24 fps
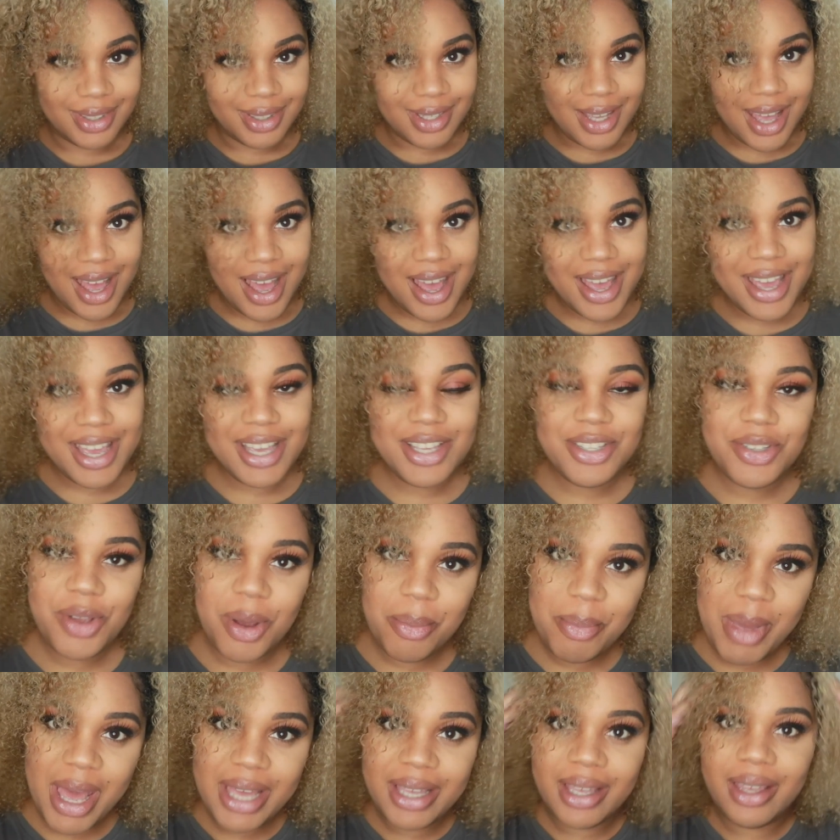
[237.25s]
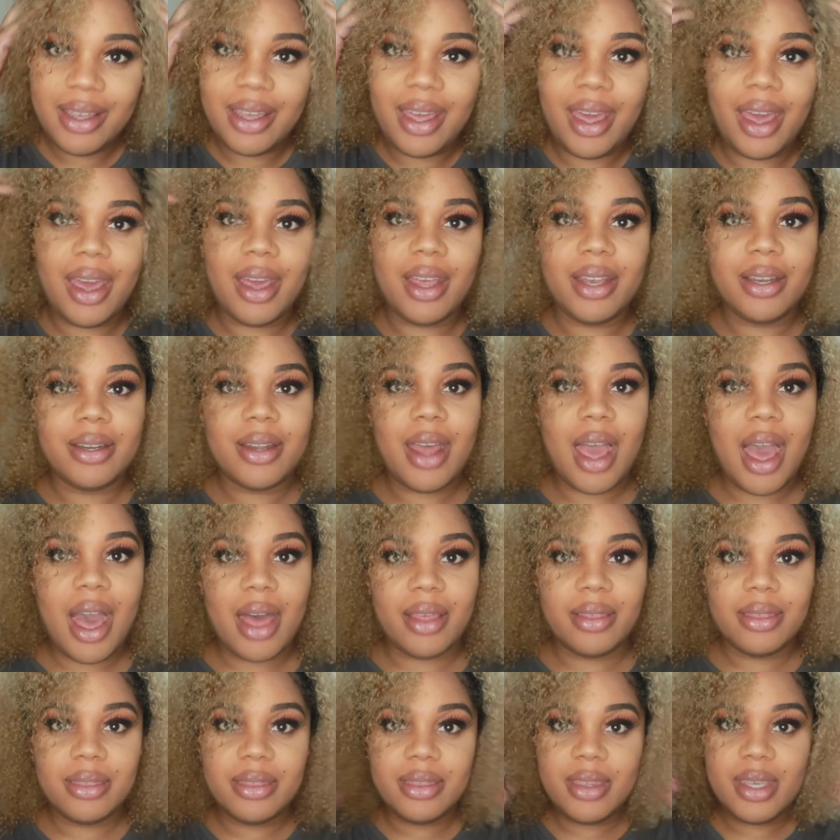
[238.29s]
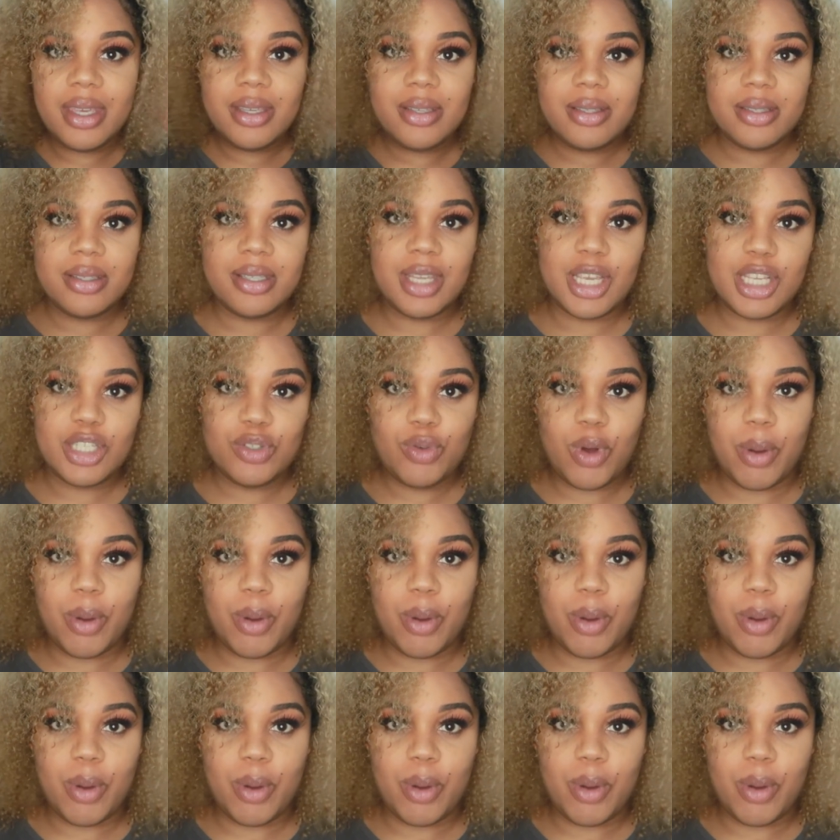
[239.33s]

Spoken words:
Hi, so I'm back again, and this is